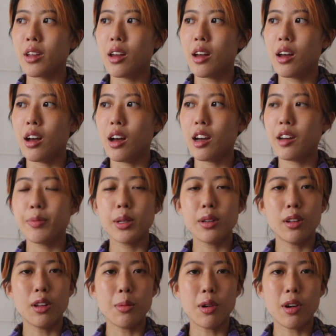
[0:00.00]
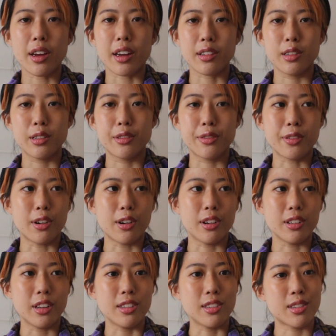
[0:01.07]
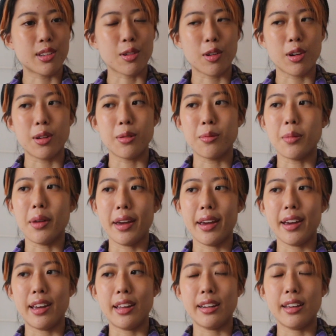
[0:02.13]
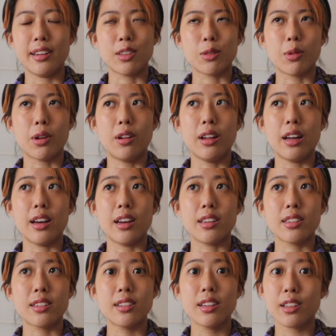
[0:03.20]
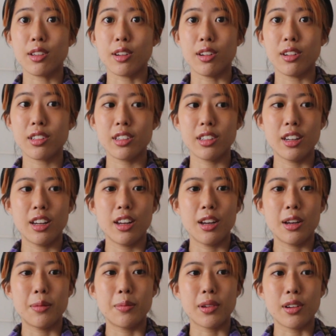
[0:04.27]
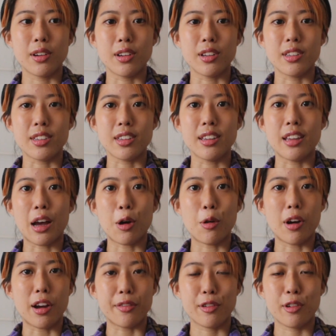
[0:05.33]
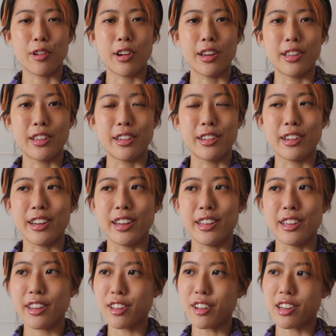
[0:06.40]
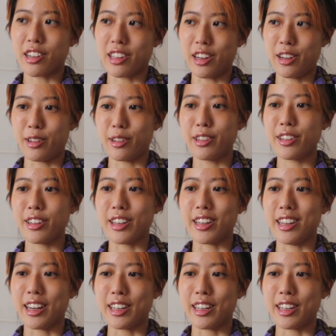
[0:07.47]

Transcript: I've been a lot more active on Instagram and as well as TikTok because now I've created a TikTok account and I